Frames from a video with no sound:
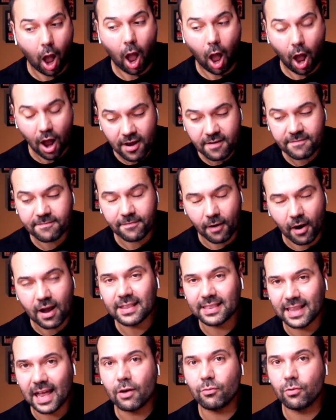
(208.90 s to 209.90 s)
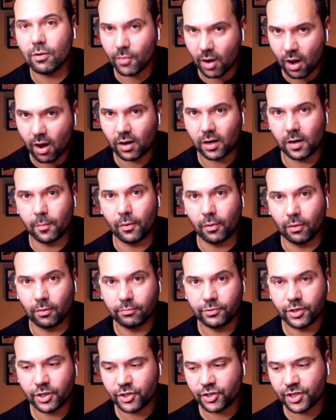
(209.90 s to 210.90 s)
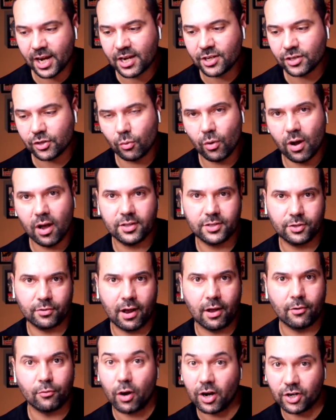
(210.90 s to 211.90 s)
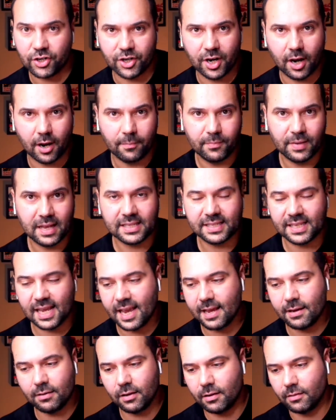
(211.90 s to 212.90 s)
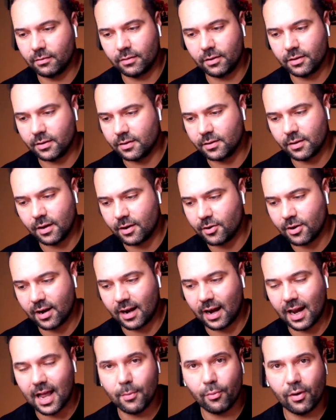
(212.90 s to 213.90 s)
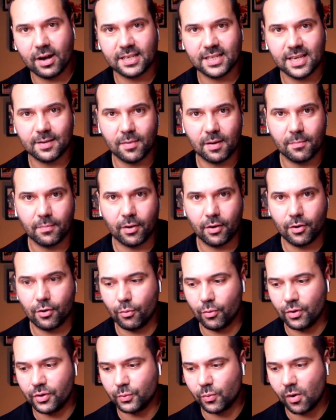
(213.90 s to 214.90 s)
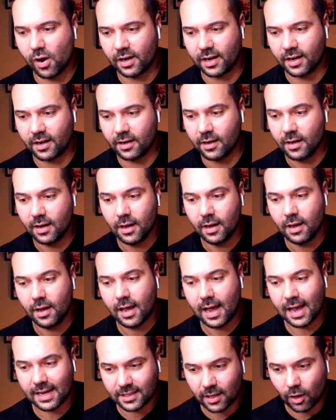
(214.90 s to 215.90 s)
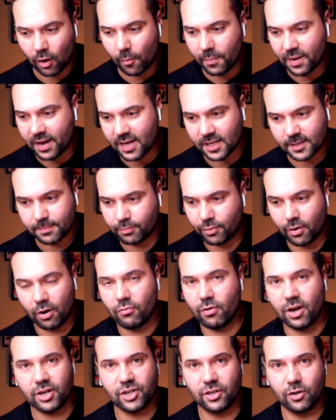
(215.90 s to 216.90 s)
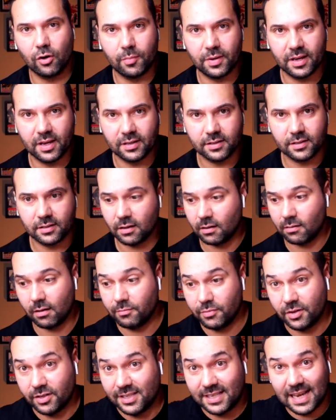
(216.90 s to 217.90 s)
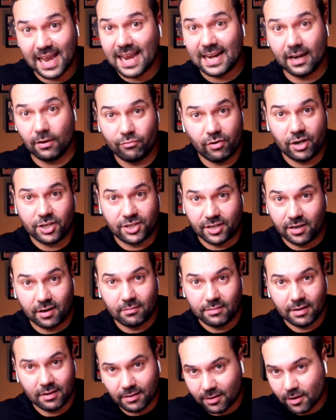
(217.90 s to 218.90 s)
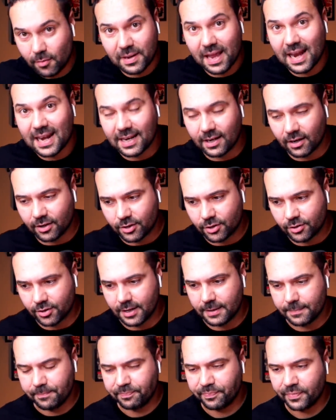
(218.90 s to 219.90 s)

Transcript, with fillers: I find that remarkable. Just change the words around. Russia. Let's say you had a Labour NEC member who was working as a lobbyist, pro-Russian lobbyist. I'm just saying Russia. It could be any country.